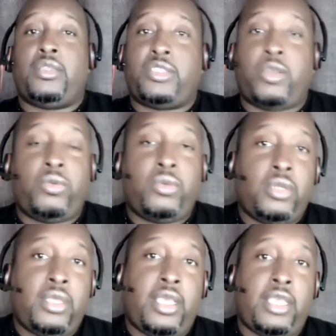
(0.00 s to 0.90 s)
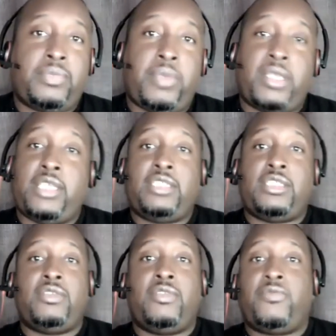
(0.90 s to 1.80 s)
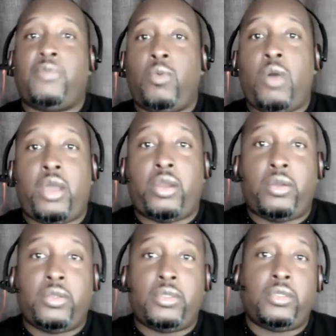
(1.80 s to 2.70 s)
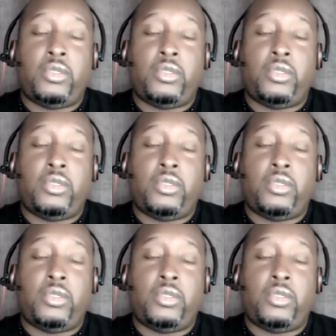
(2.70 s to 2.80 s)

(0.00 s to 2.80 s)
a certain expectation from water.